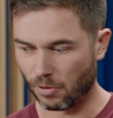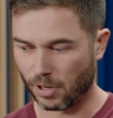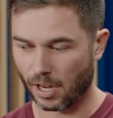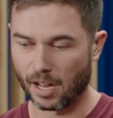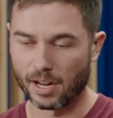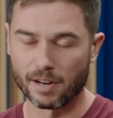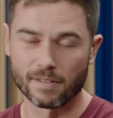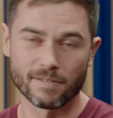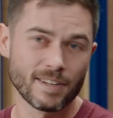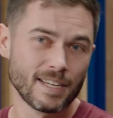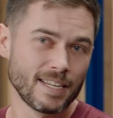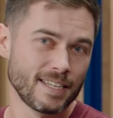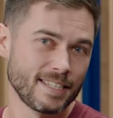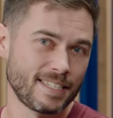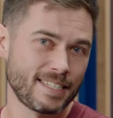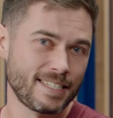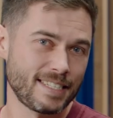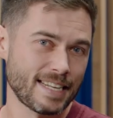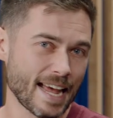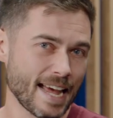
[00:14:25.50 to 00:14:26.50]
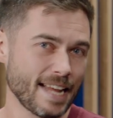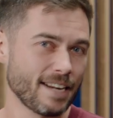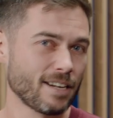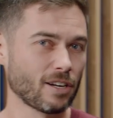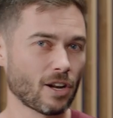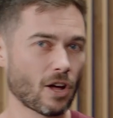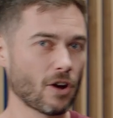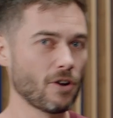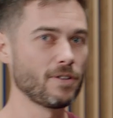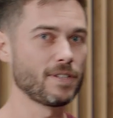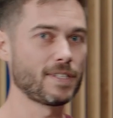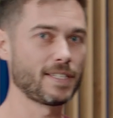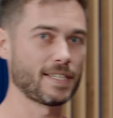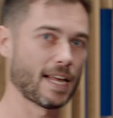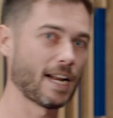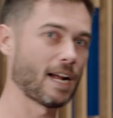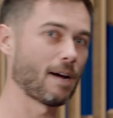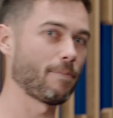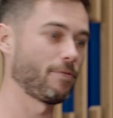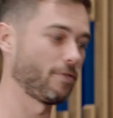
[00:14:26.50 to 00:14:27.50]
kind of standalone
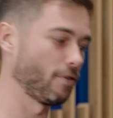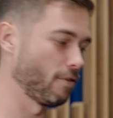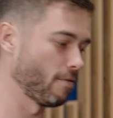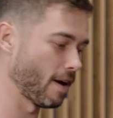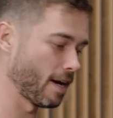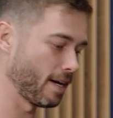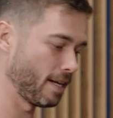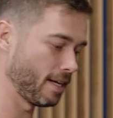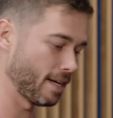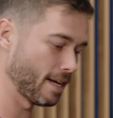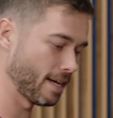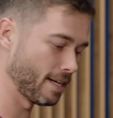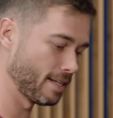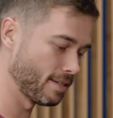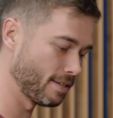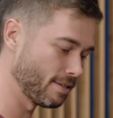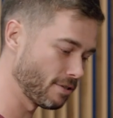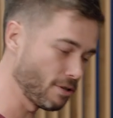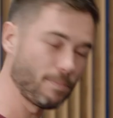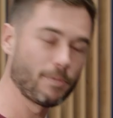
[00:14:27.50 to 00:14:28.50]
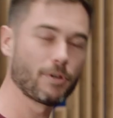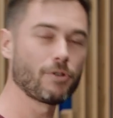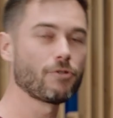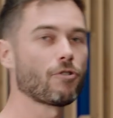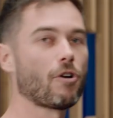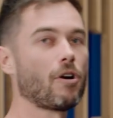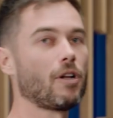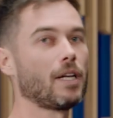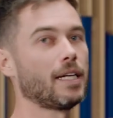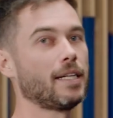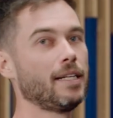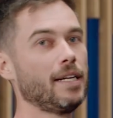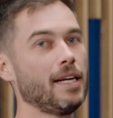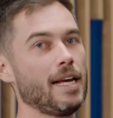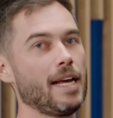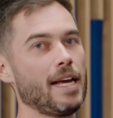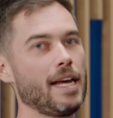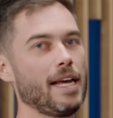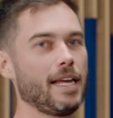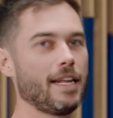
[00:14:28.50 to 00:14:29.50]
setup for running a zoom controller
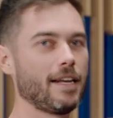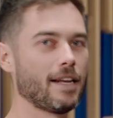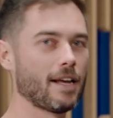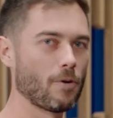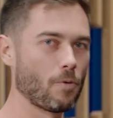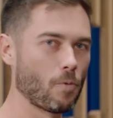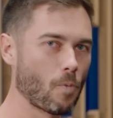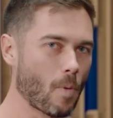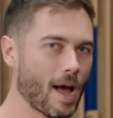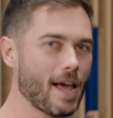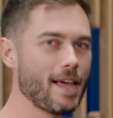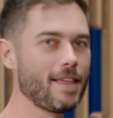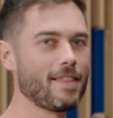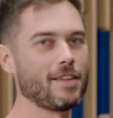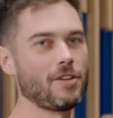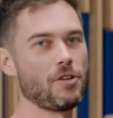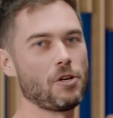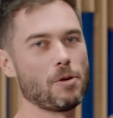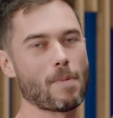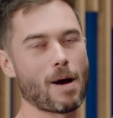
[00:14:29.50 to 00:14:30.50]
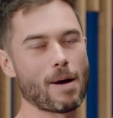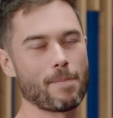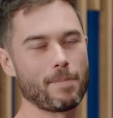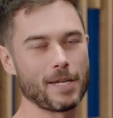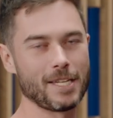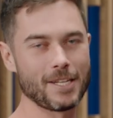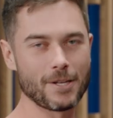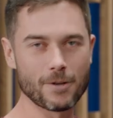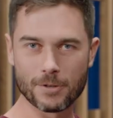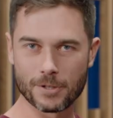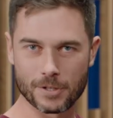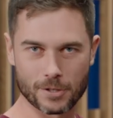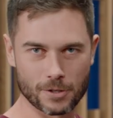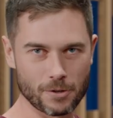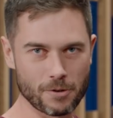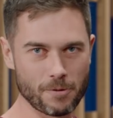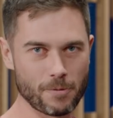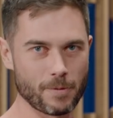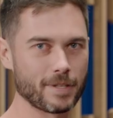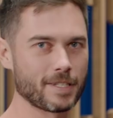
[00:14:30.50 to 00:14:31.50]
in a way that you might be used
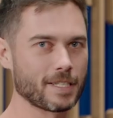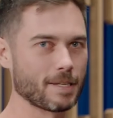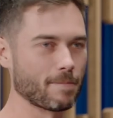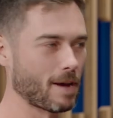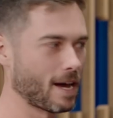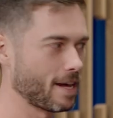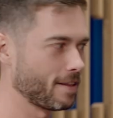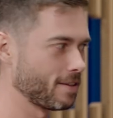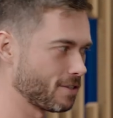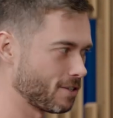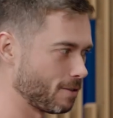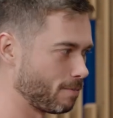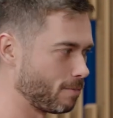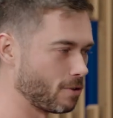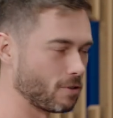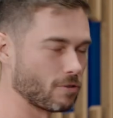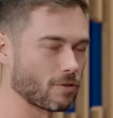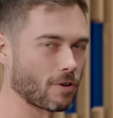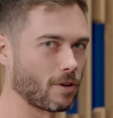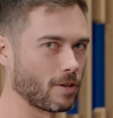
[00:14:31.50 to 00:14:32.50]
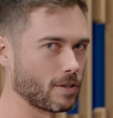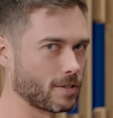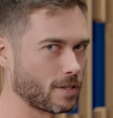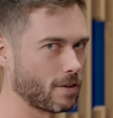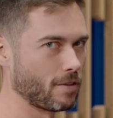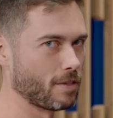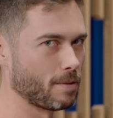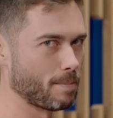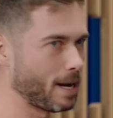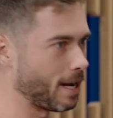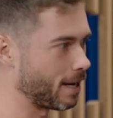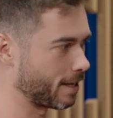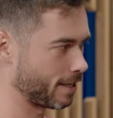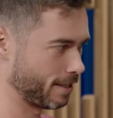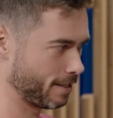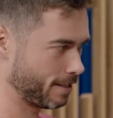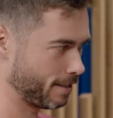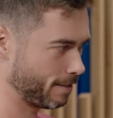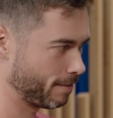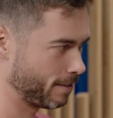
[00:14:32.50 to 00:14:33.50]
to with some other zoom controllers on the
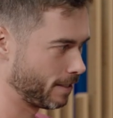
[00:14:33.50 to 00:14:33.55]
market.